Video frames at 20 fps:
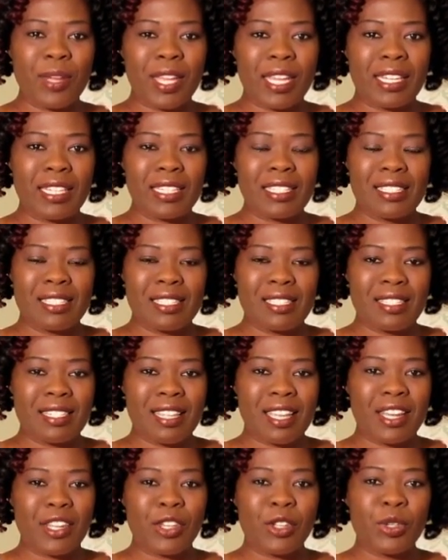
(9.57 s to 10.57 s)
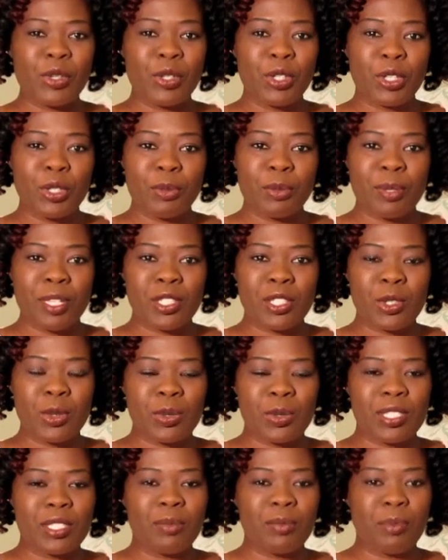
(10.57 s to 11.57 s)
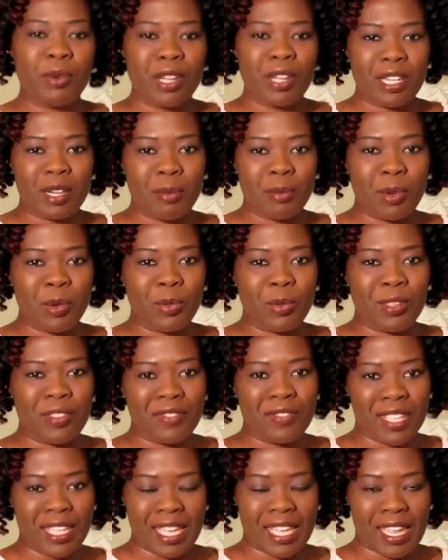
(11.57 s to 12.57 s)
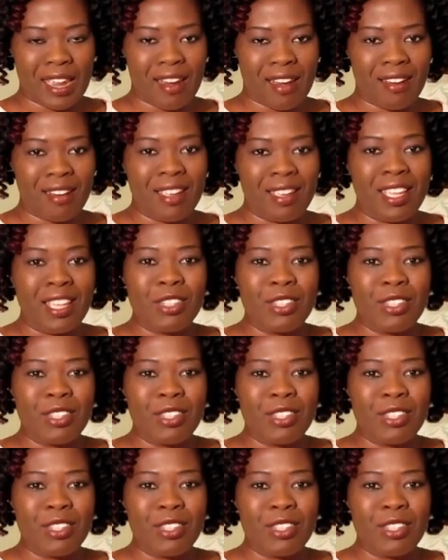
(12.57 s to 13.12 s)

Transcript: and it is their new Cuban twist braidable weaving hair.